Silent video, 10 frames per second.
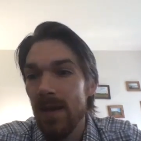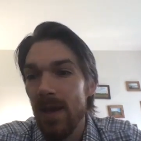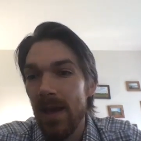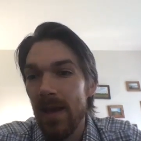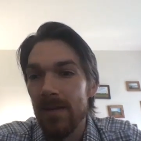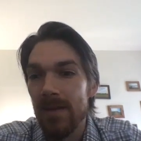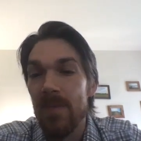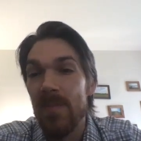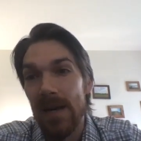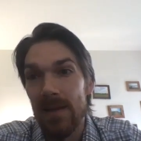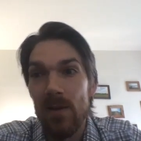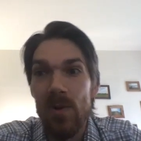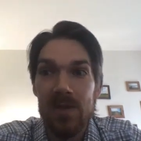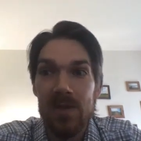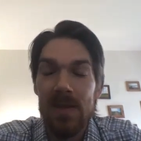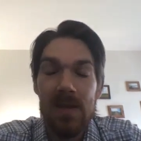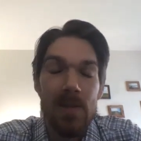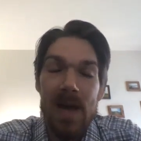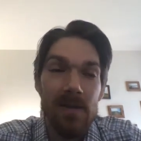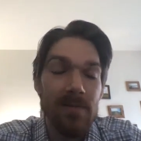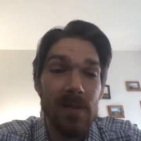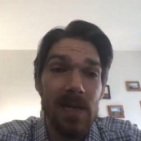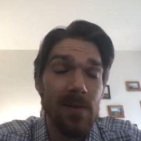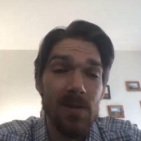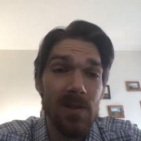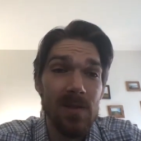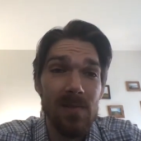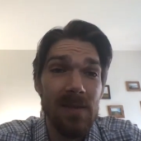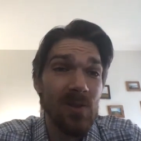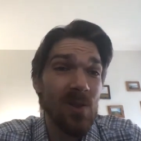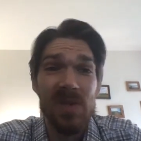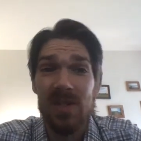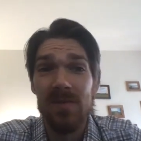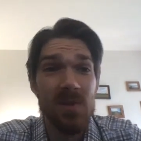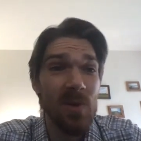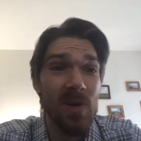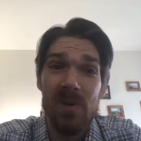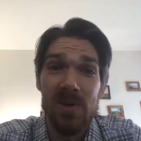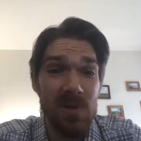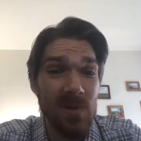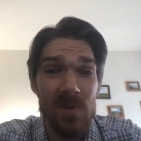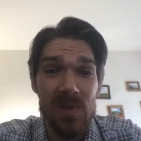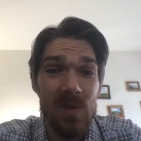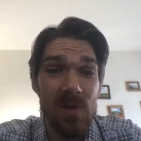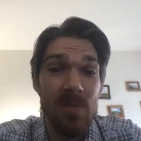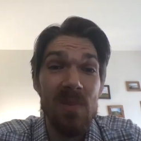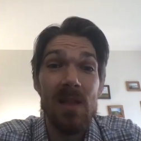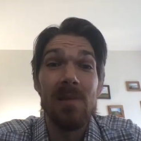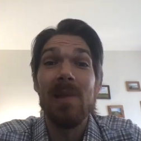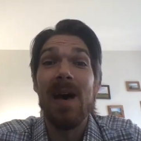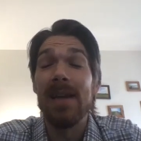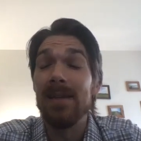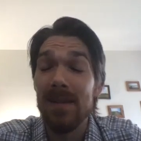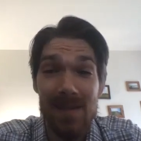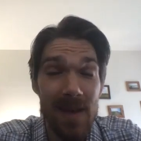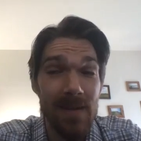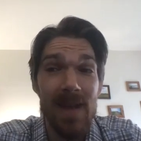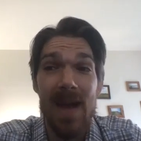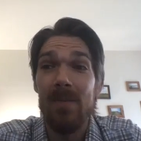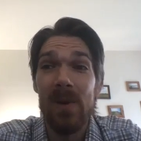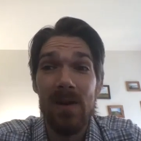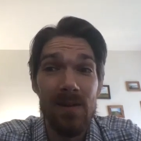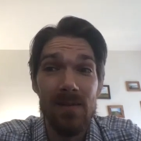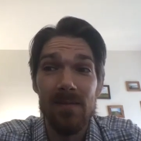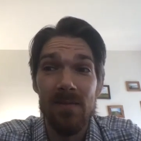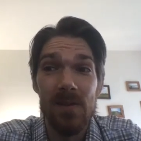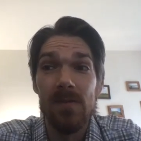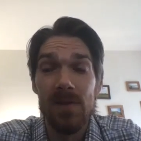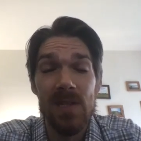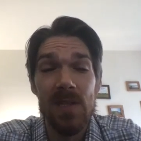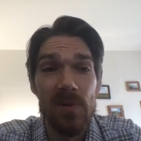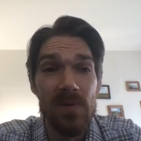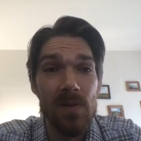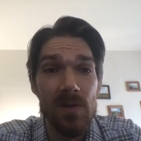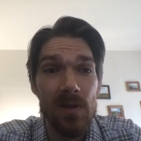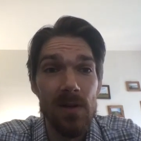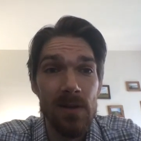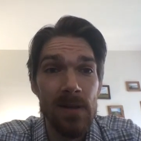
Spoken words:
And kind of back to that question, I think a lot of retailers they have so much inventory to push through, so there's going to be a lot of discounting happening for the foreseeable future.